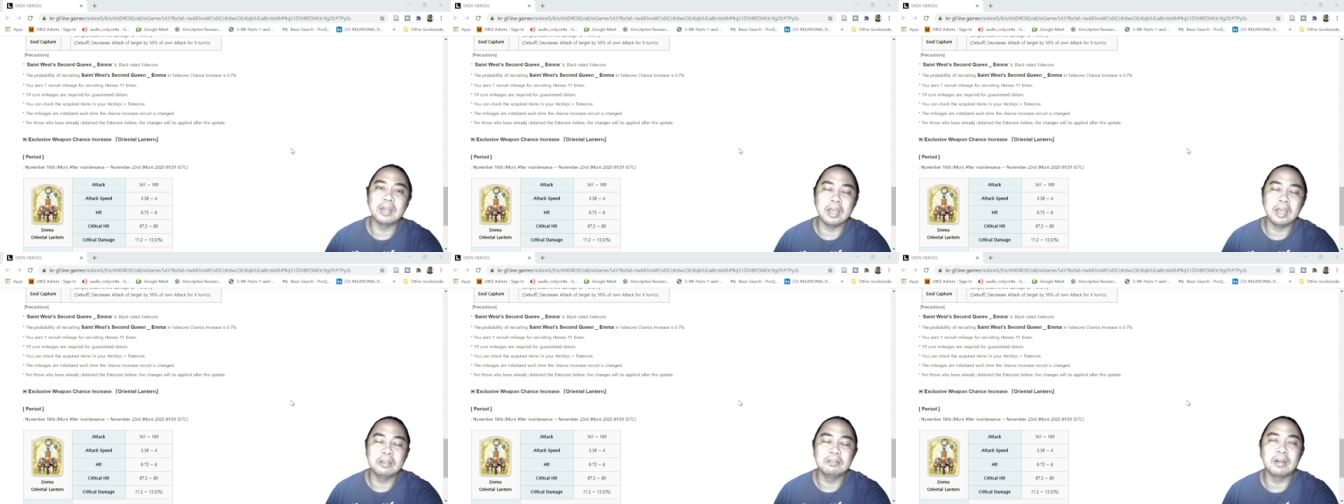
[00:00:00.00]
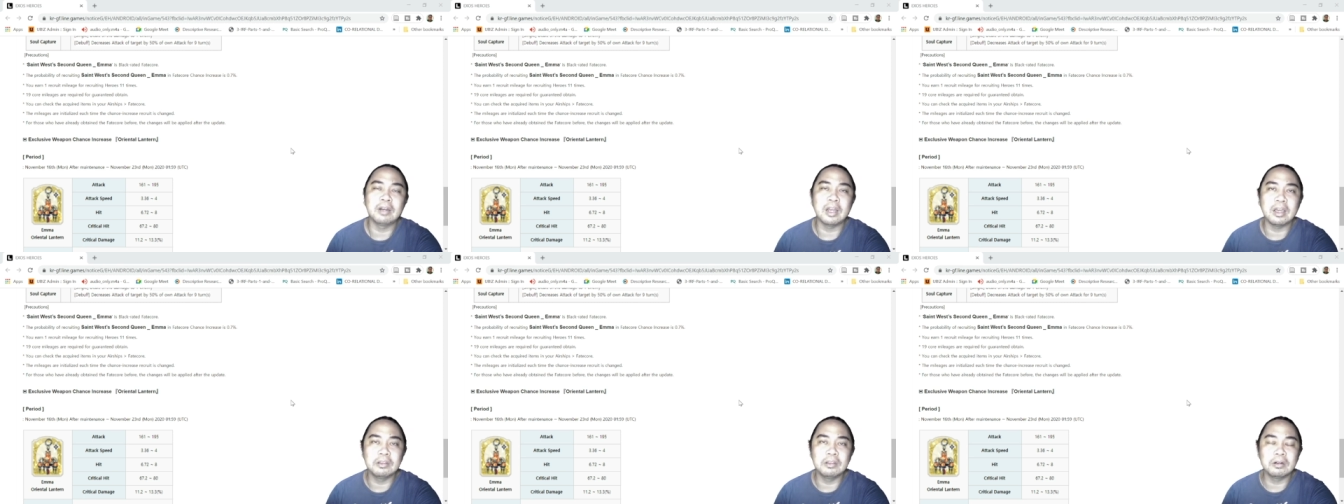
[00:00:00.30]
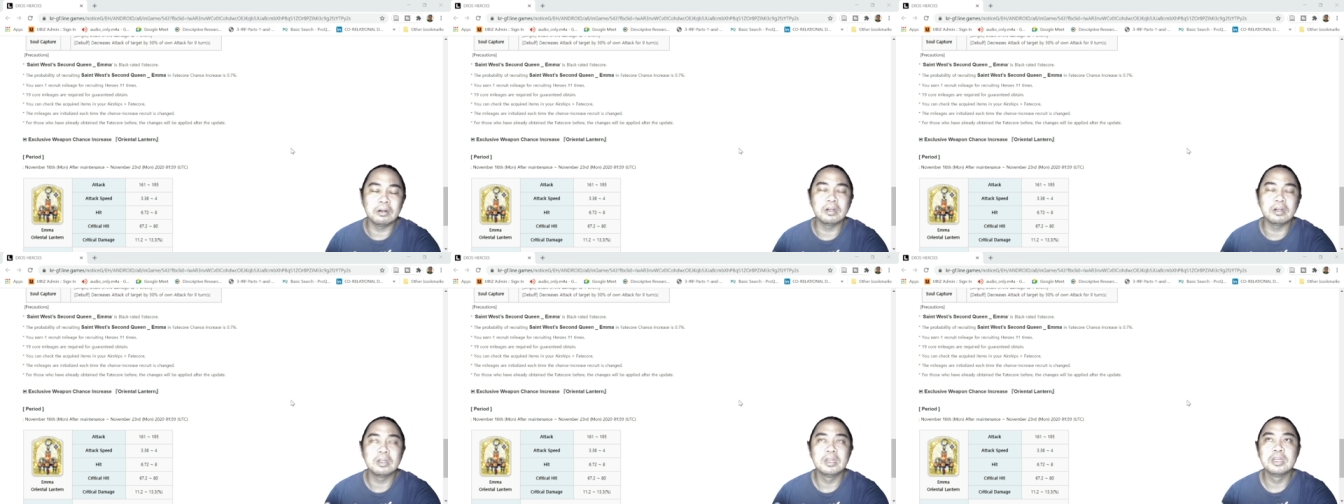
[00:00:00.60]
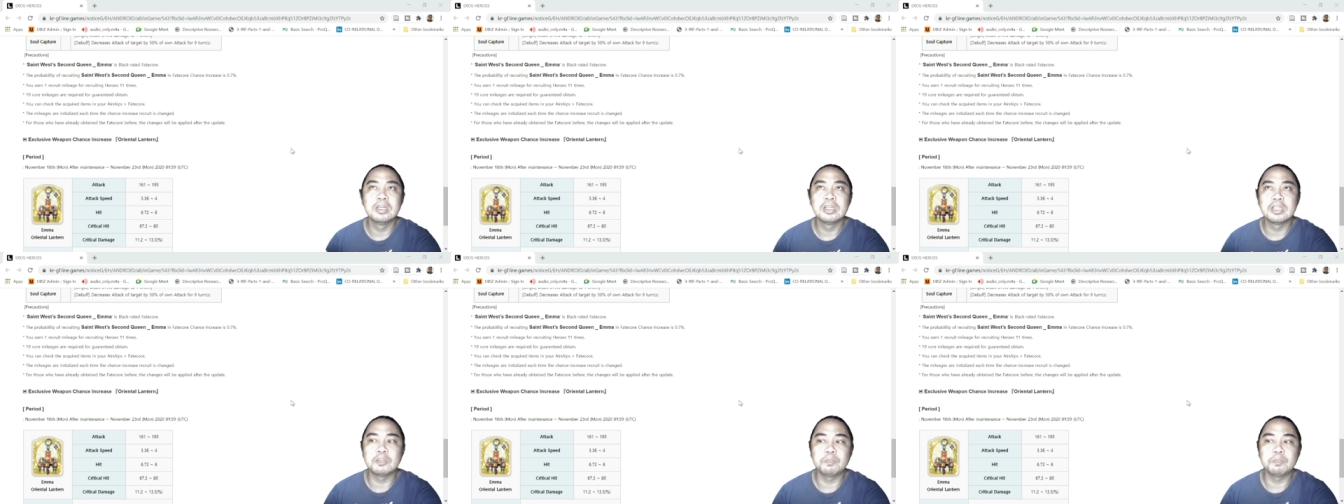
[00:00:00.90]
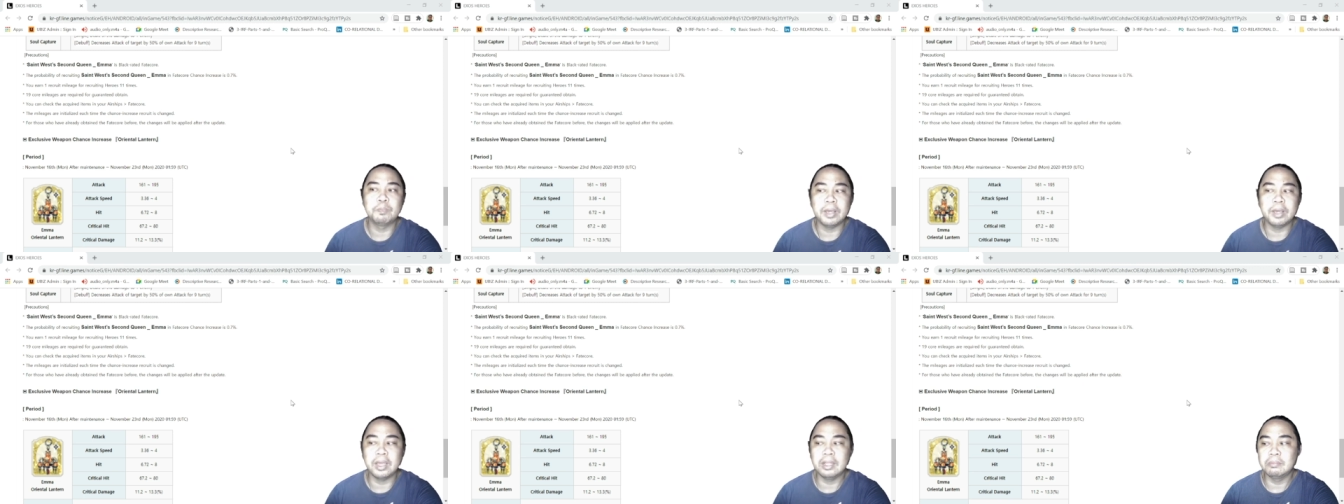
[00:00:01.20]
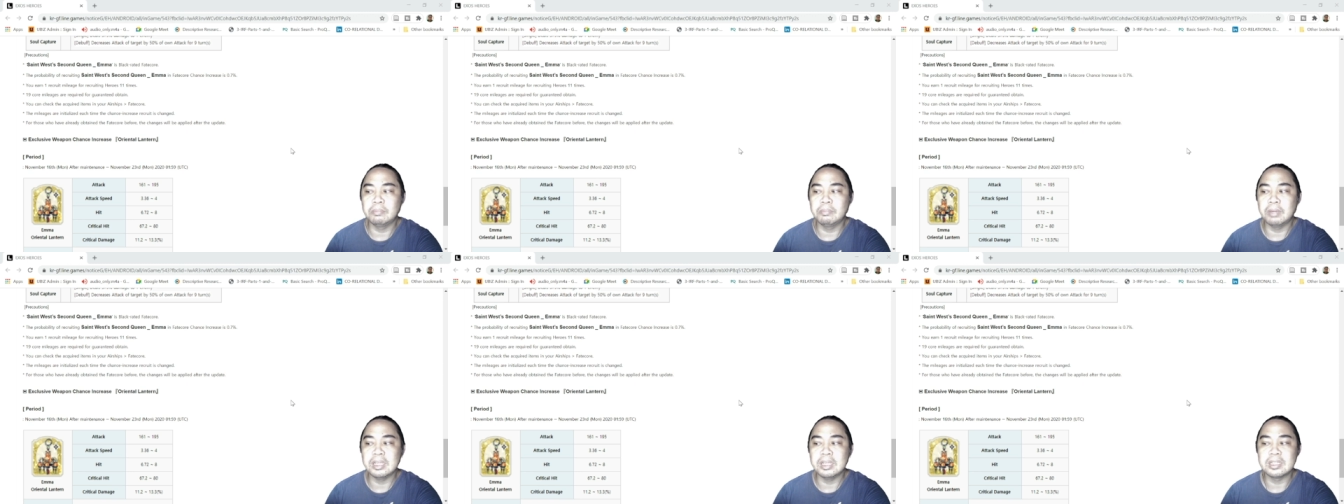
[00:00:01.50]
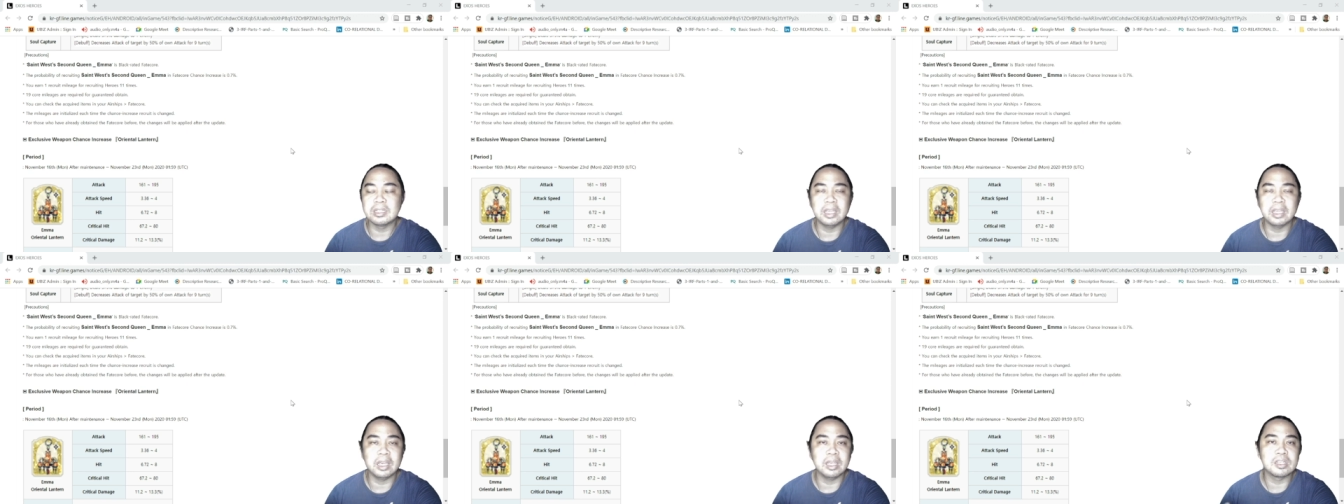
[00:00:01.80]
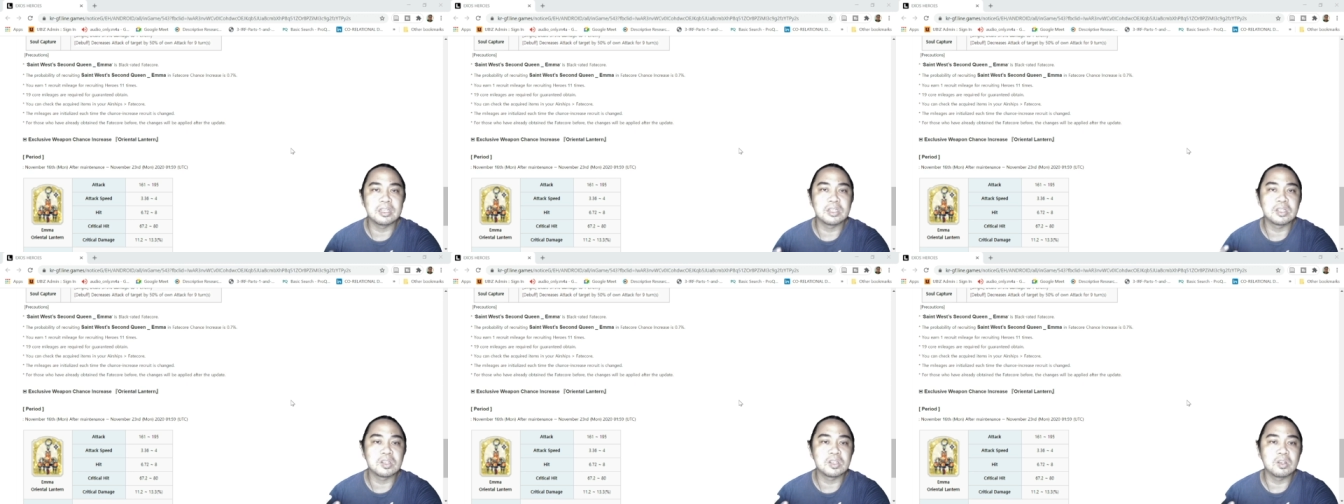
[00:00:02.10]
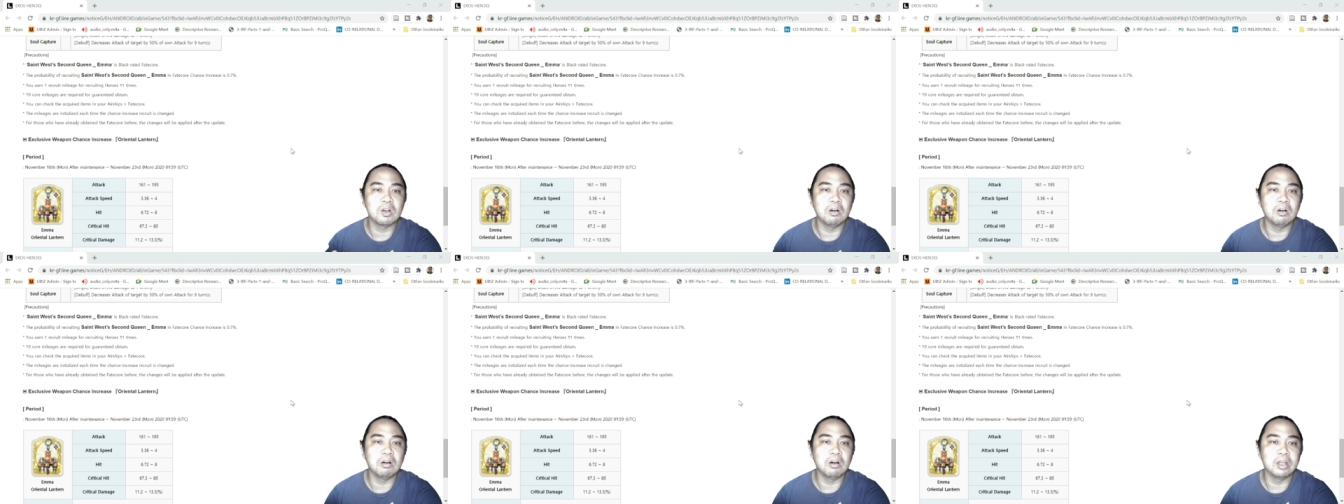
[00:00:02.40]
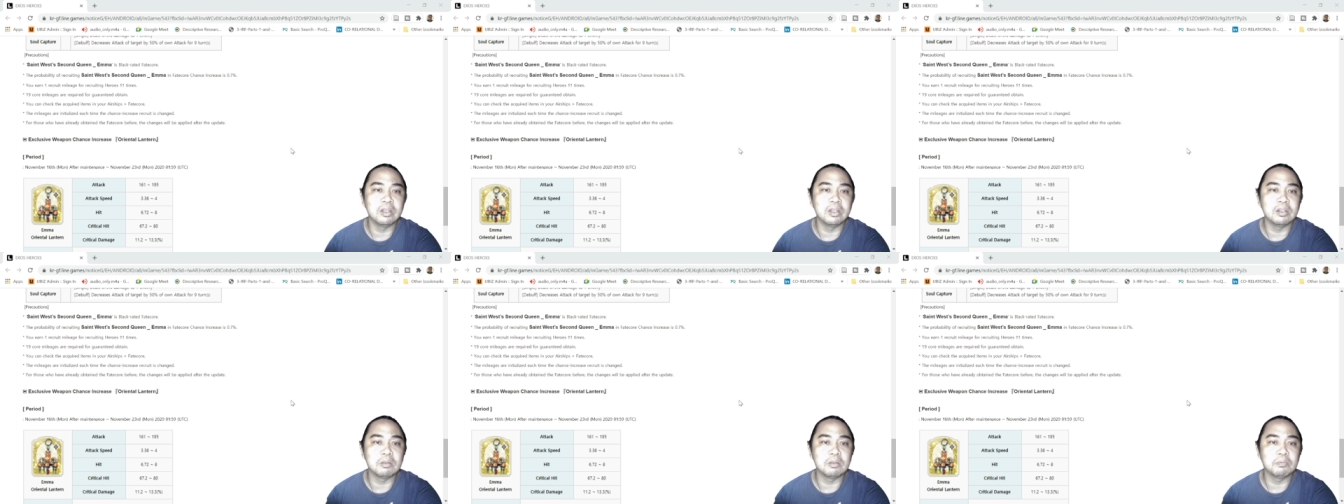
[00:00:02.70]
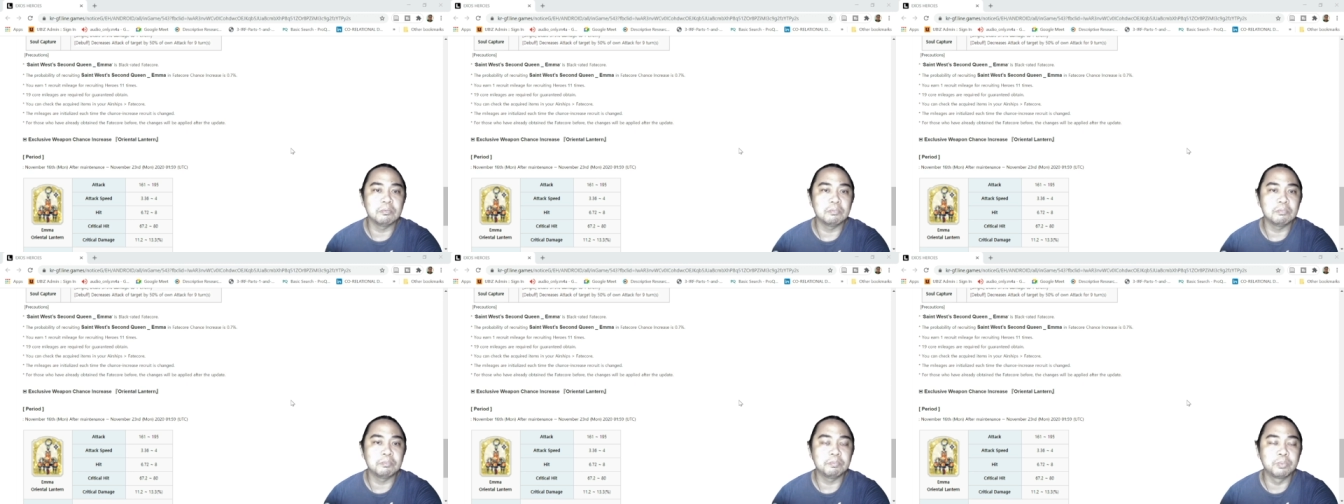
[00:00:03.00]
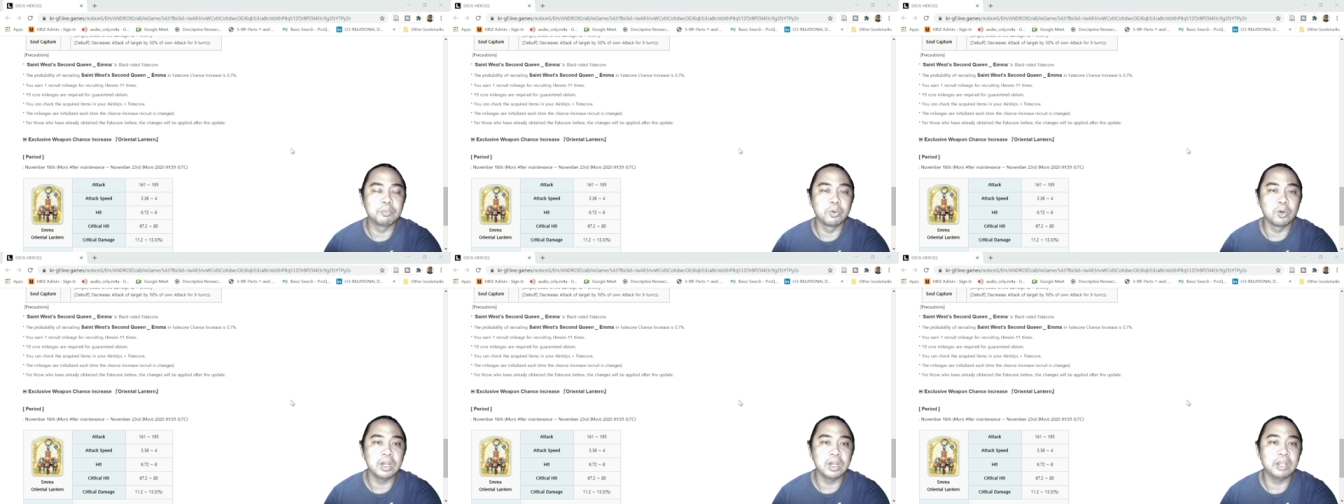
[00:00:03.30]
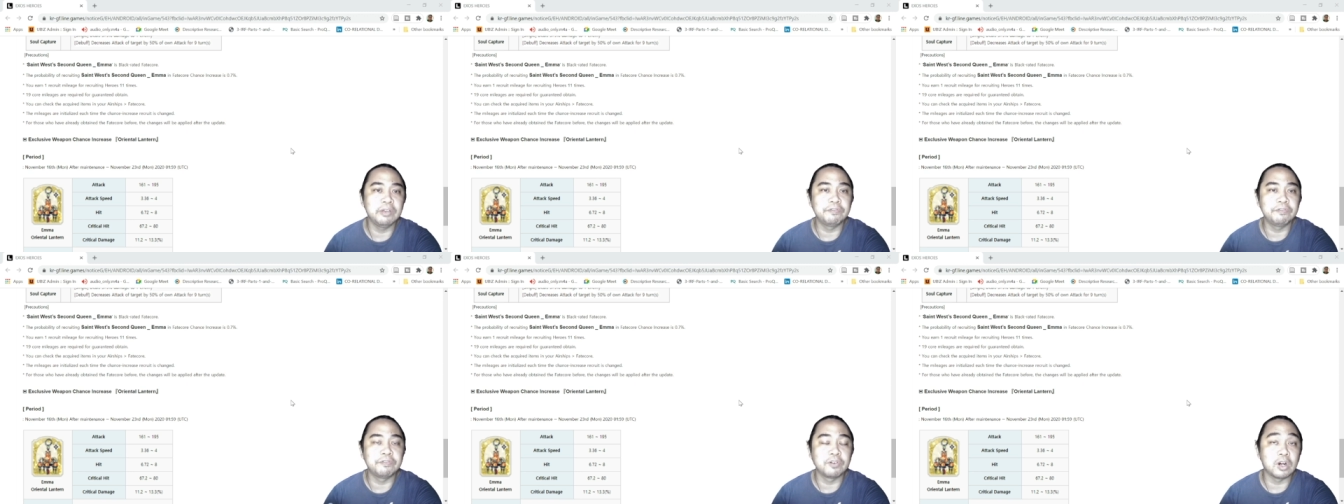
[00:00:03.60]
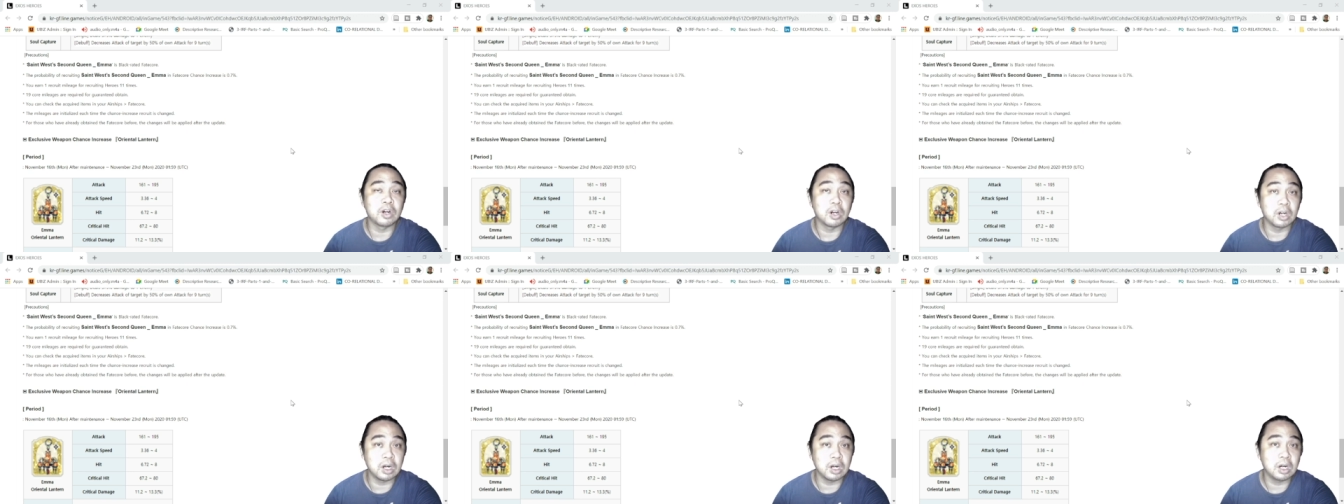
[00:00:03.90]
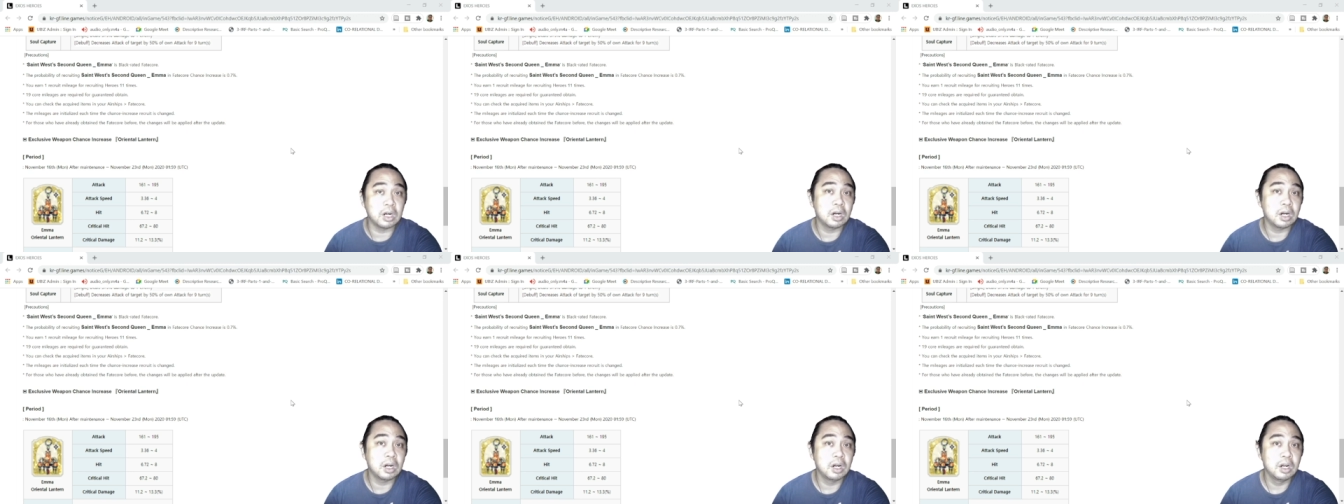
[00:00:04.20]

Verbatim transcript: I'd rather spend my S E S on pulling for her.